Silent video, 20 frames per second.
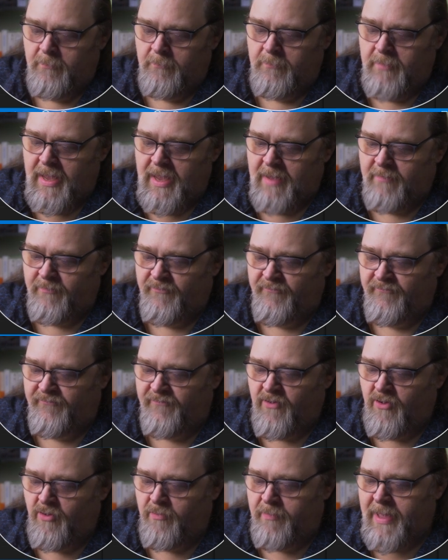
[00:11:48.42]
map
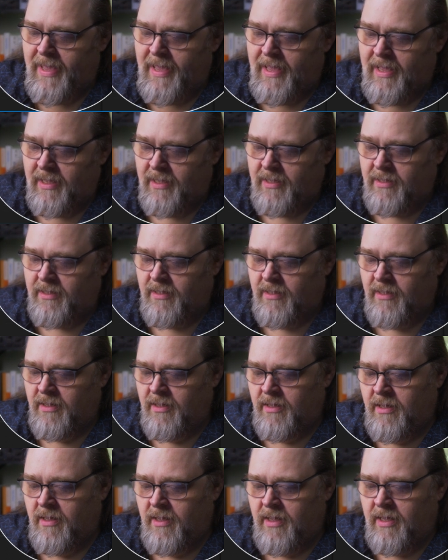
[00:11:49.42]
fallback,
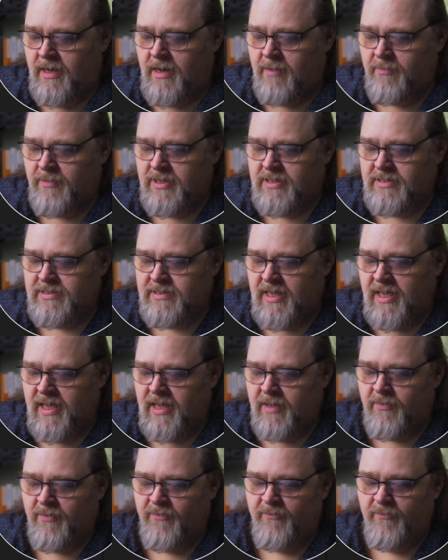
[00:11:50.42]
and I'm going to
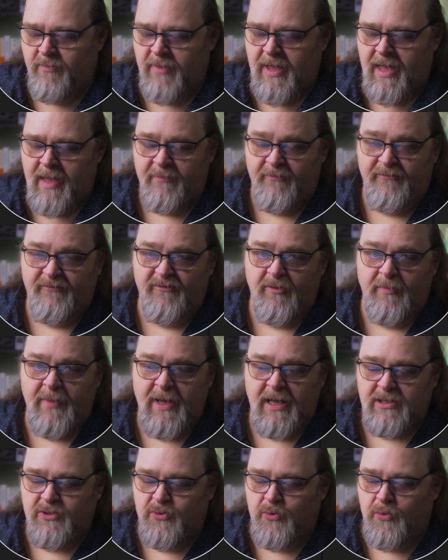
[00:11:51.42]
say map
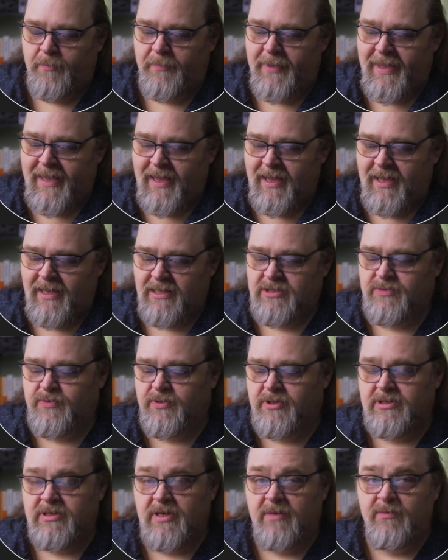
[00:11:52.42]
fallback to a page
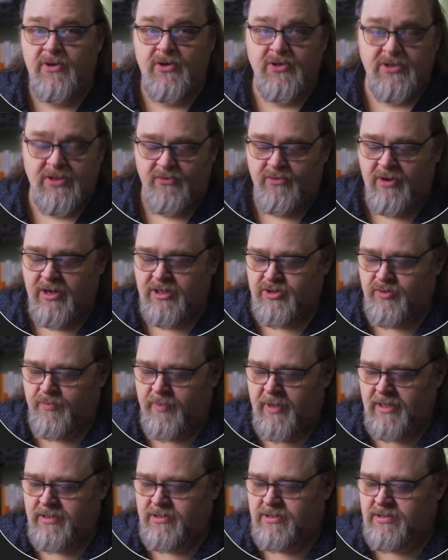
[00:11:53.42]
because I'm using Razor
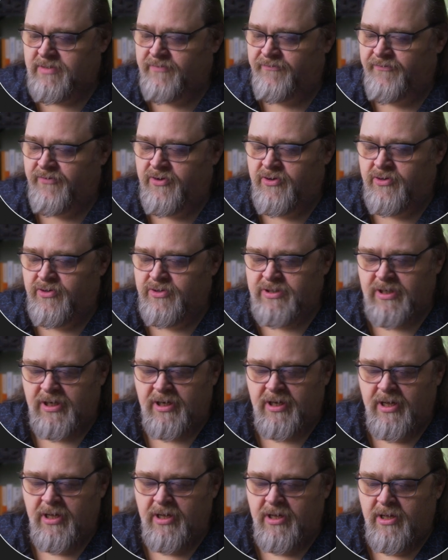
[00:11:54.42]
pages. If you're
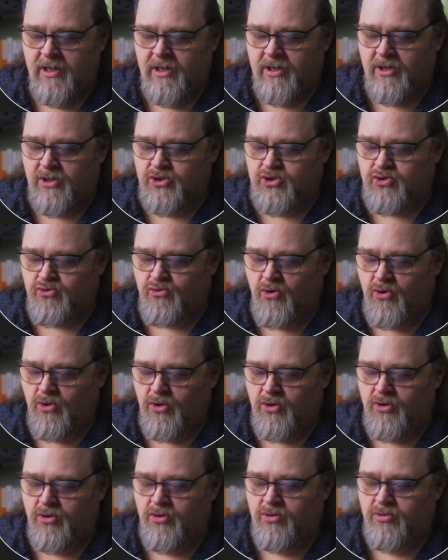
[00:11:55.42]
using
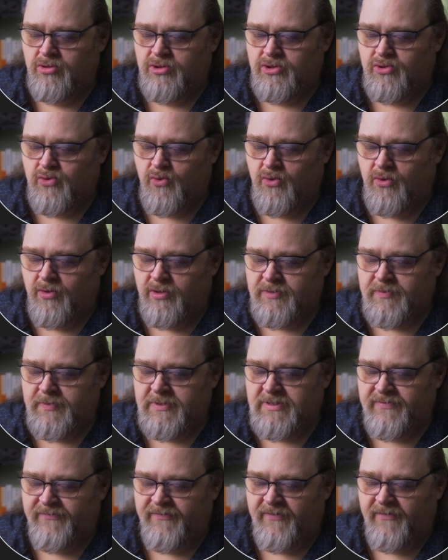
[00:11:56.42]
controllers or
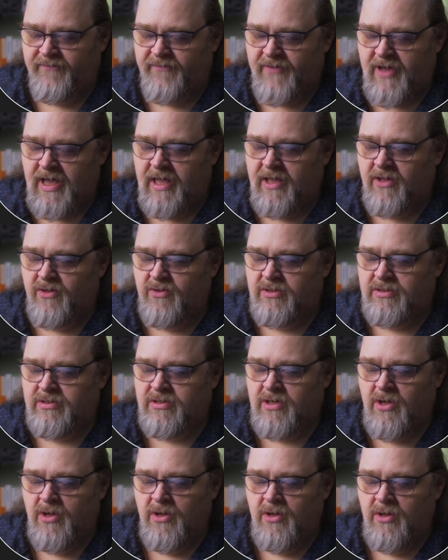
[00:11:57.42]
specific
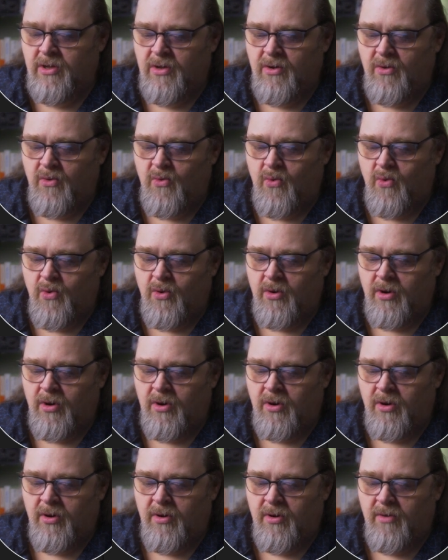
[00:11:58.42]
files
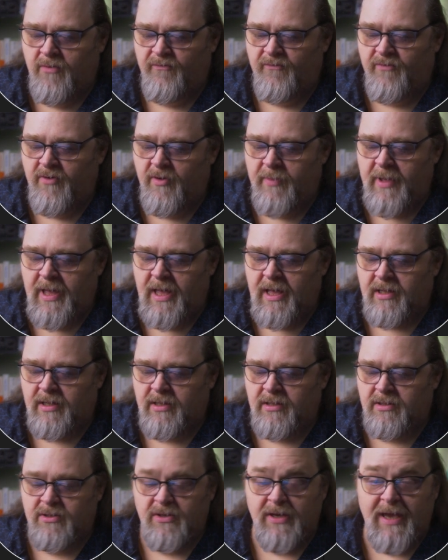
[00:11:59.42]
or fallback
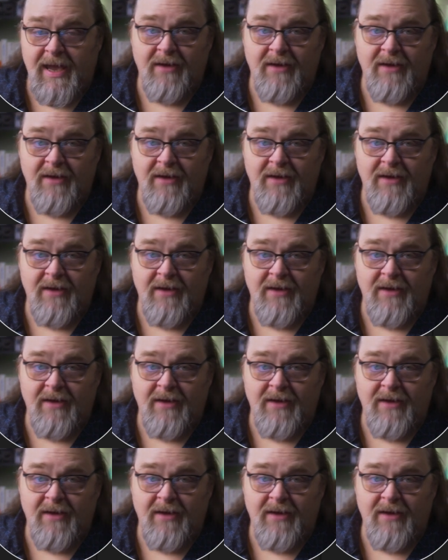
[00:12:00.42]
to